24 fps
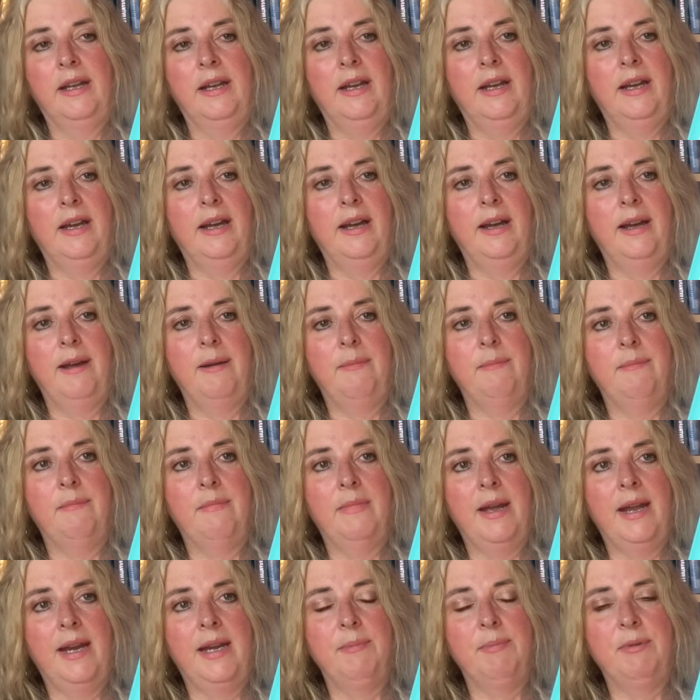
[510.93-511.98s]

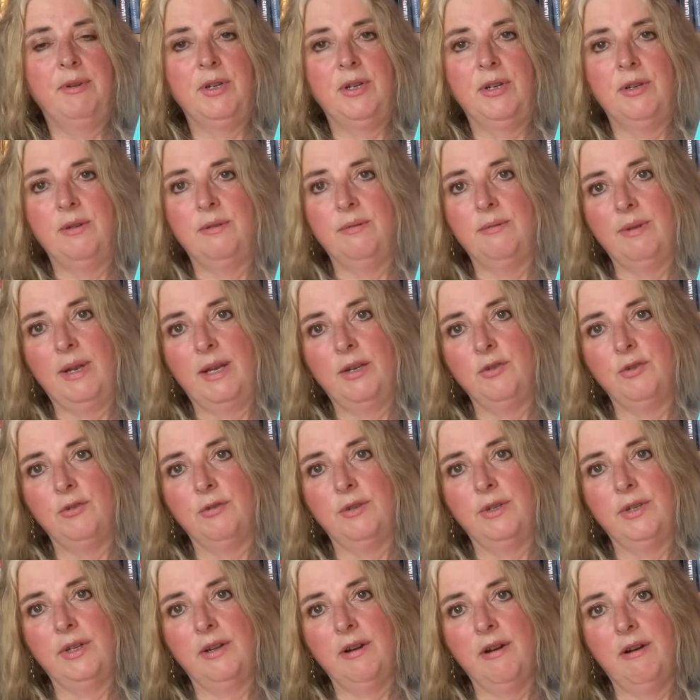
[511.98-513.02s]
Anybody who
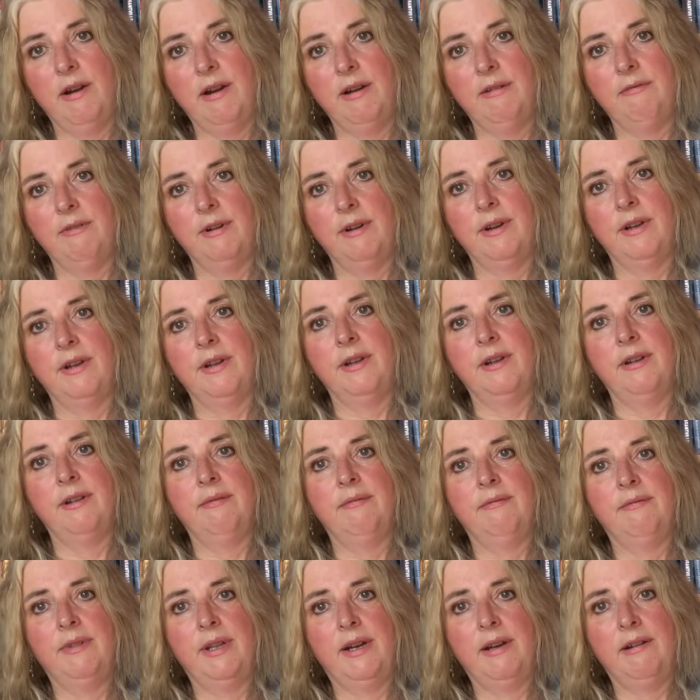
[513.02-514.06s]
enjoyed The Kite Runner,
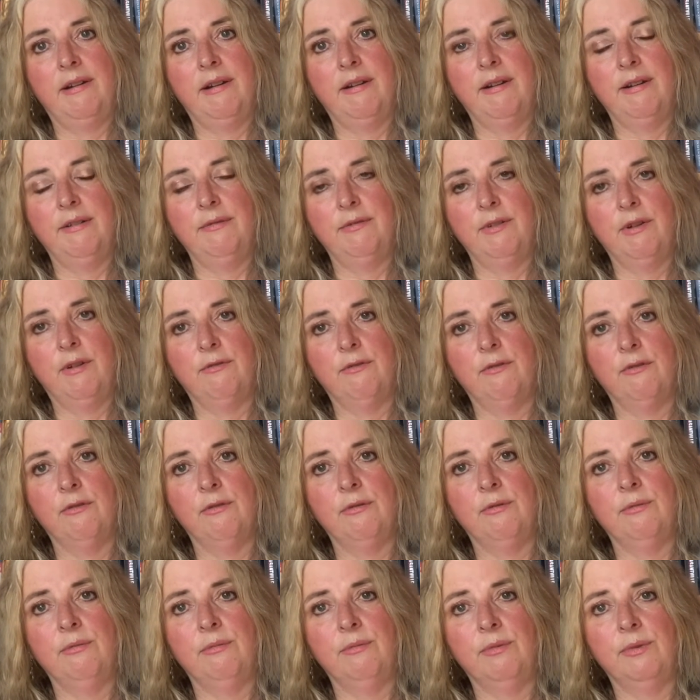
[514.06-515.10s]
that kind of
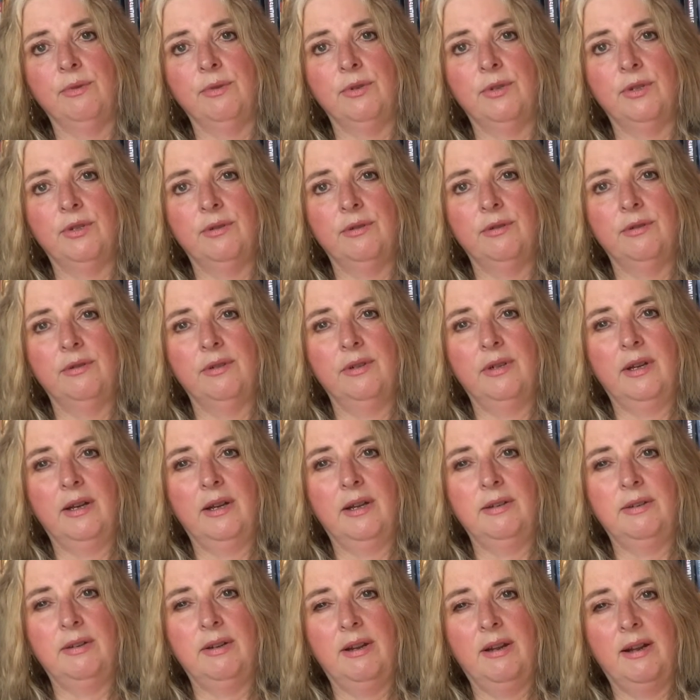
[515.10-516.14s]
novel, would,
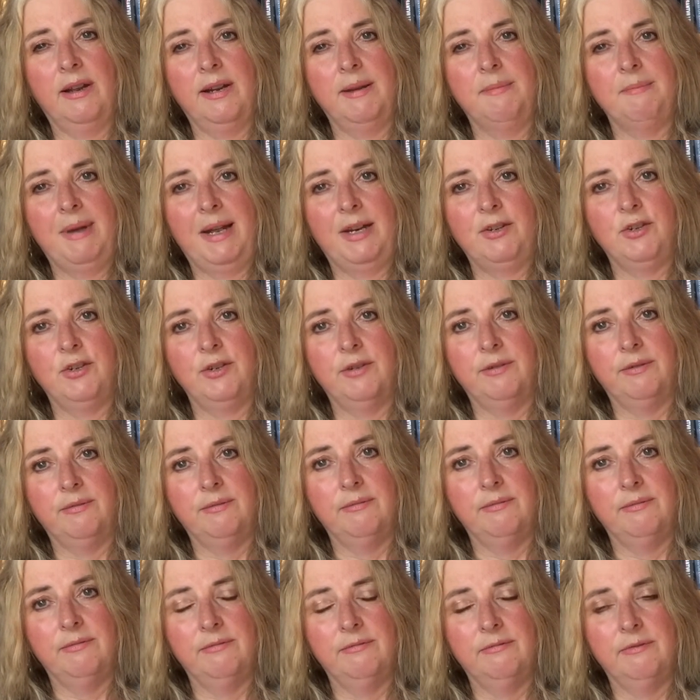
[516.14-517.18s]
I
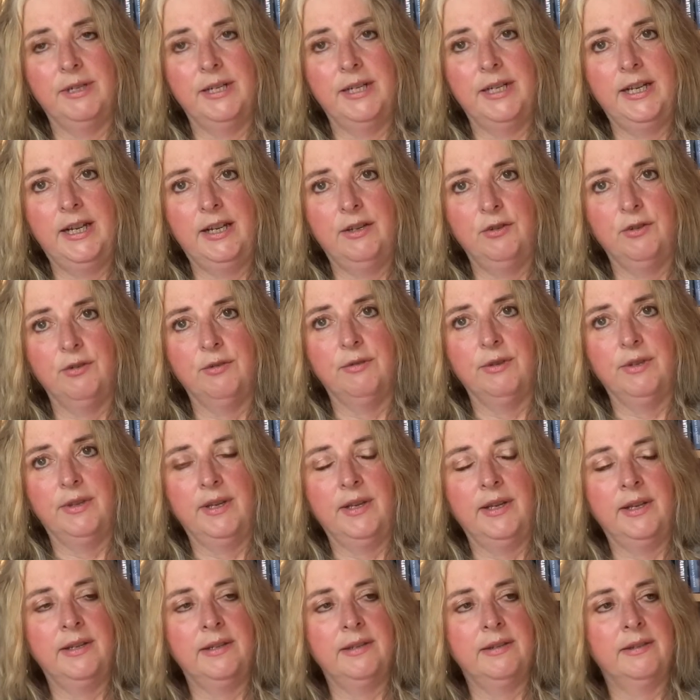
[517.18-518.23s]
imagine, really enjoy
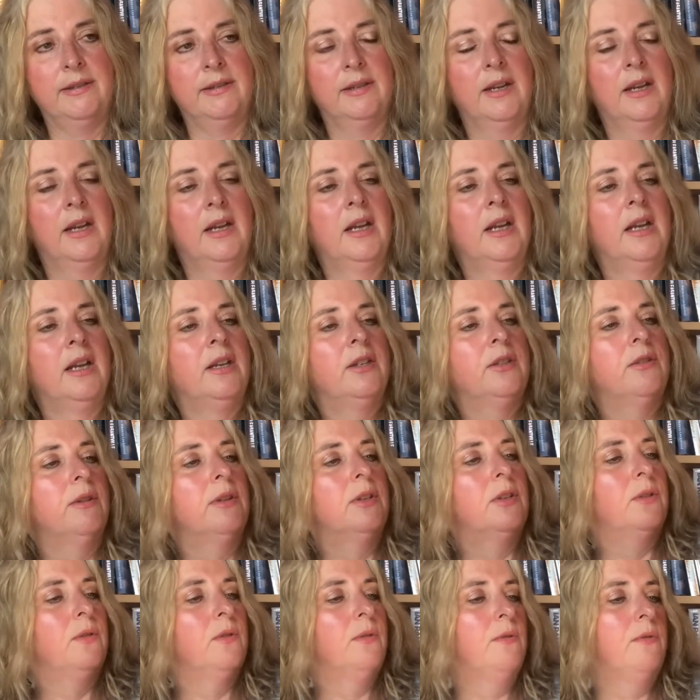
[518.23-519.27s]
this. So
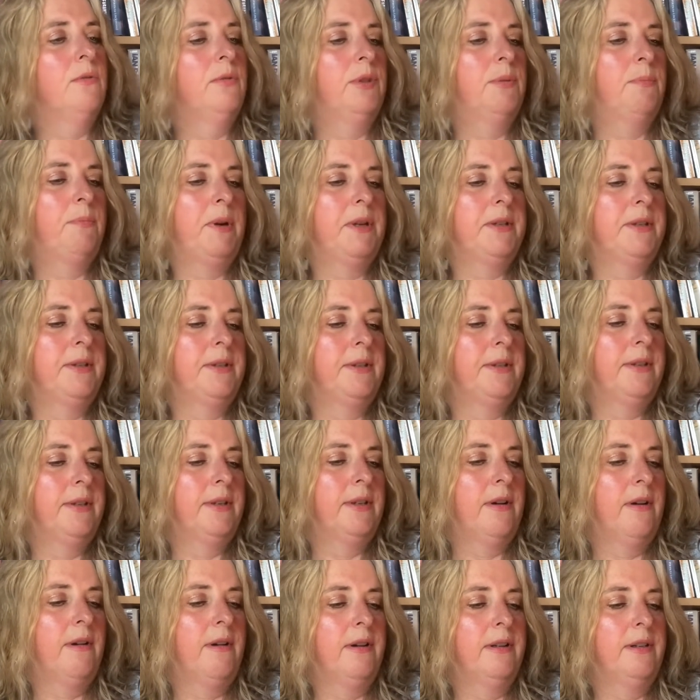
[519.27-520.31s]
it's called The President's
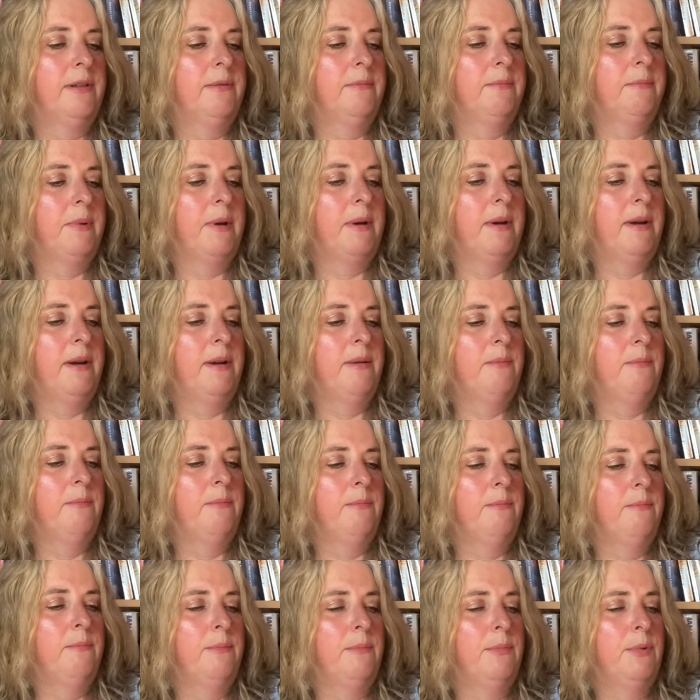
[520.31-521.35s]
Garden by
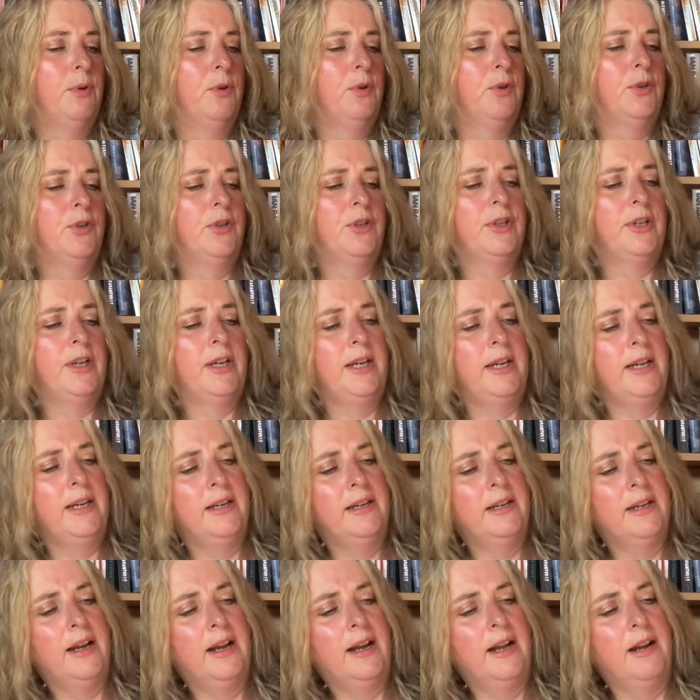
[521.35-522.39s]

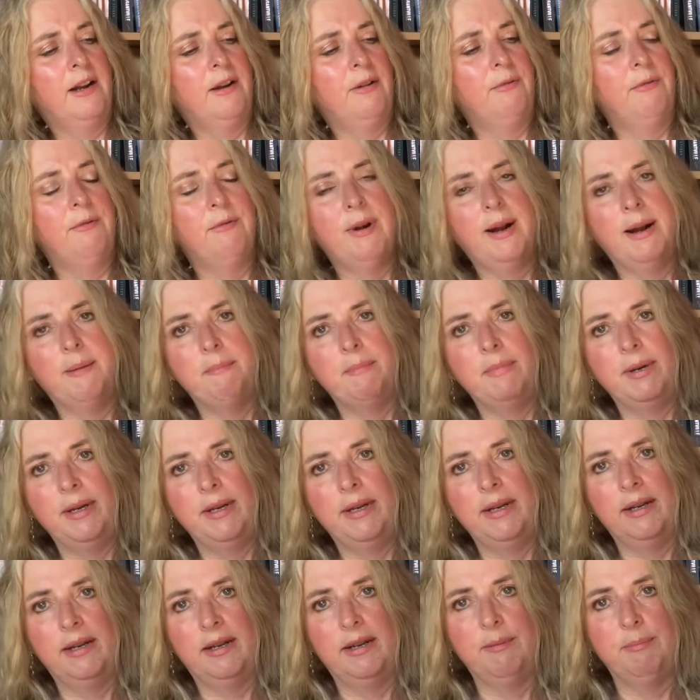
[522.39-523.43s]
Mushin
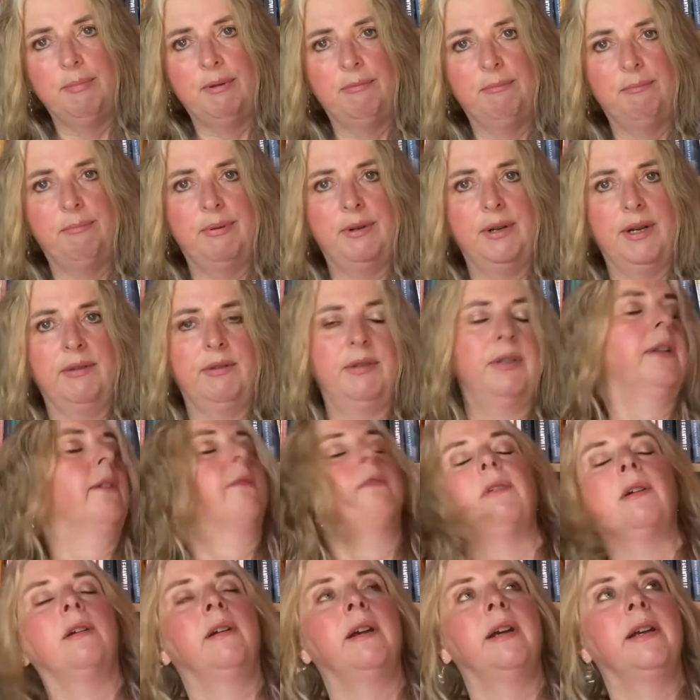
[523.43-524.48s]
Al-Ramli, I hope I pronounced that
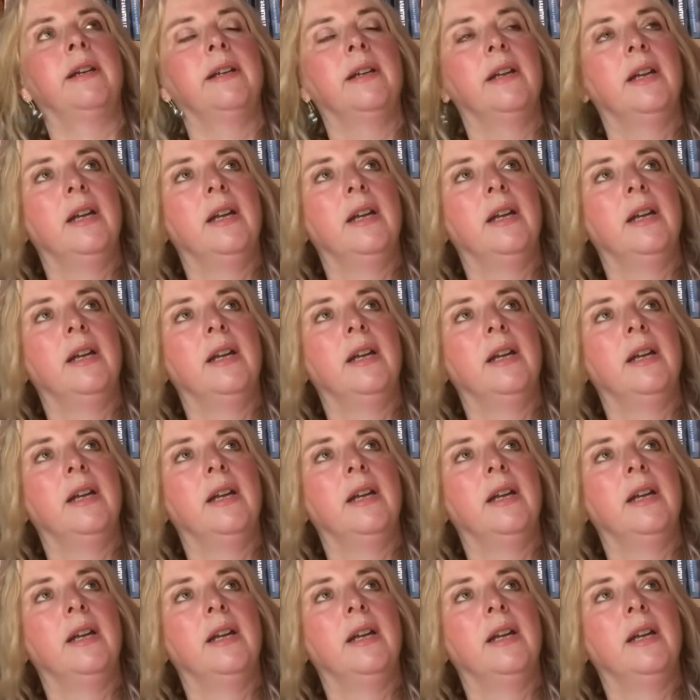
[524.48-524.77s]
right,